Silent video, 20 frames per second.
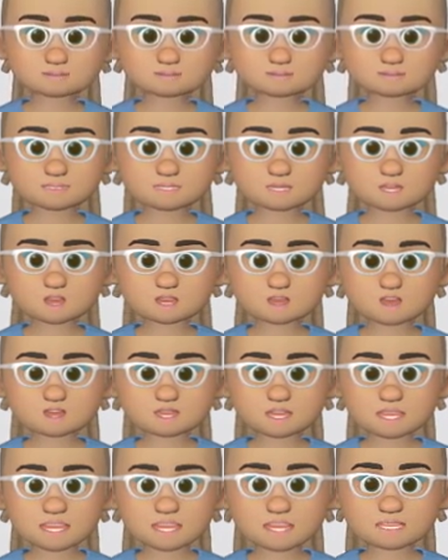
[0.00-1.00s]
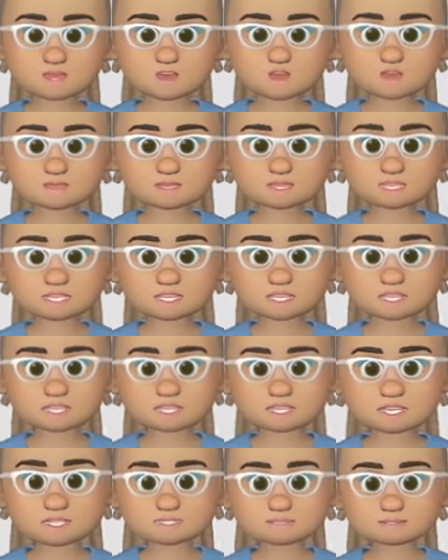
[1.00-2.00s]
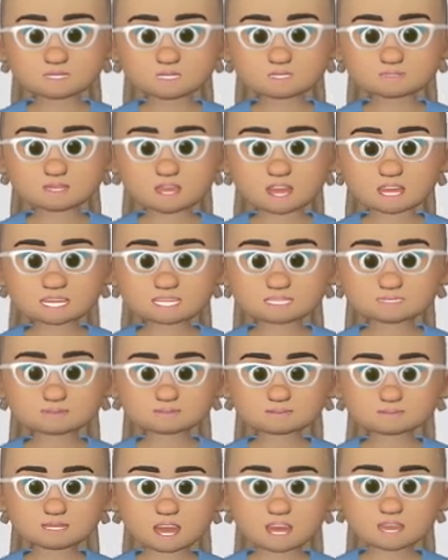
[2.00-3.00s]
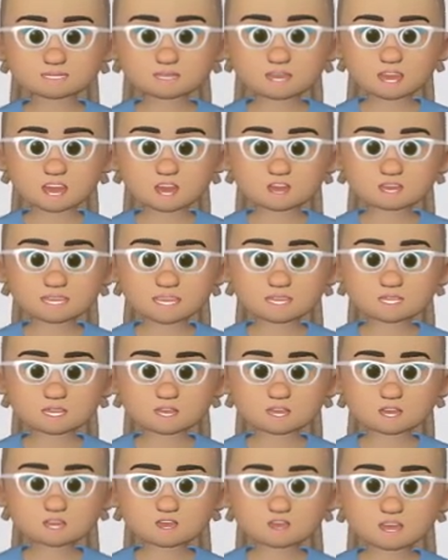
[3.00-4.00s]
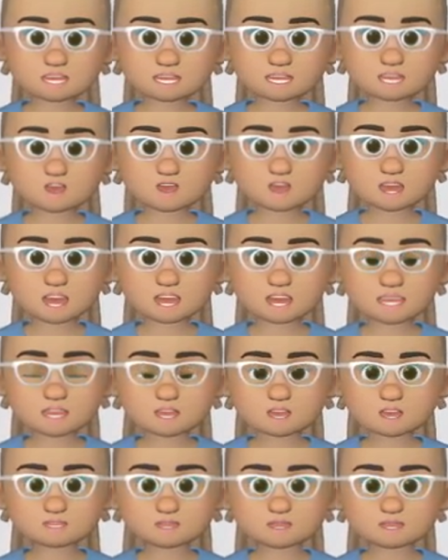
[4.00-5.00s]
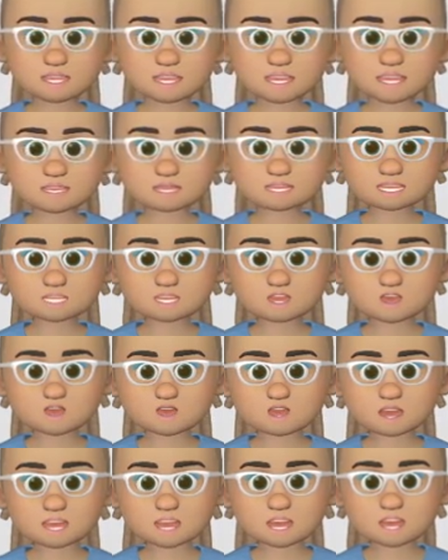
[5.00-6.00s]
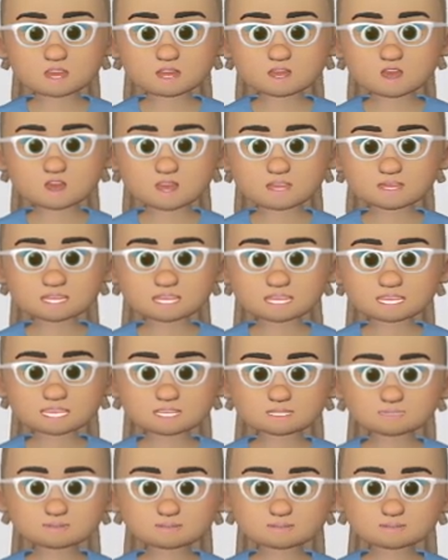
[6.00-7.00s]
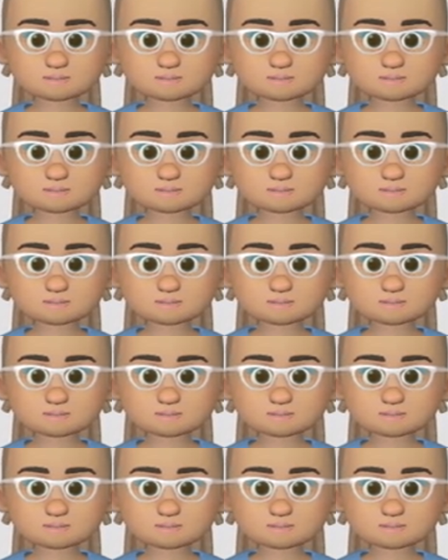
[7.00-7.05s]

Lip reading: what's going to occur is that the aldehyde in the monosaccharide is going to turn to a carboxylic acid,